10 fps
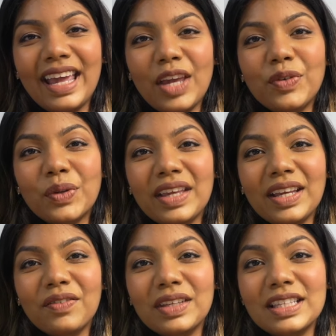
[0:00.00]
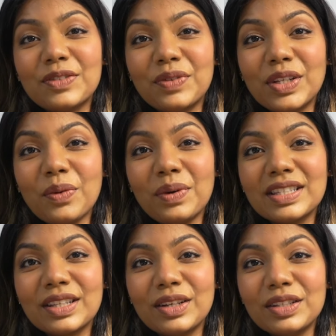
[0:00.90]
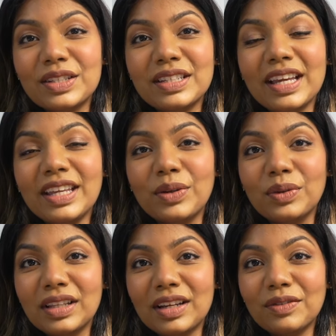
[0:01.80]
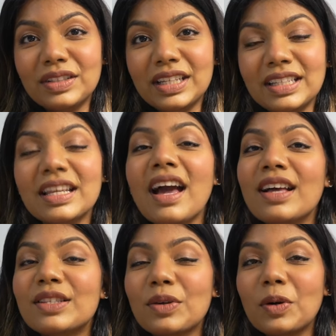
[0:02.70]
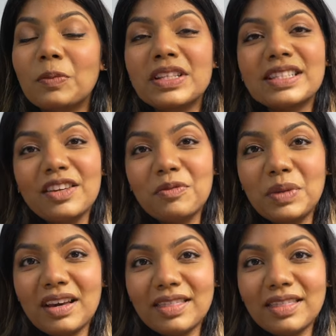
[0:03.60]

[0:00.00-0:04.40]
If you think this video was good today, you loved it, so please give me a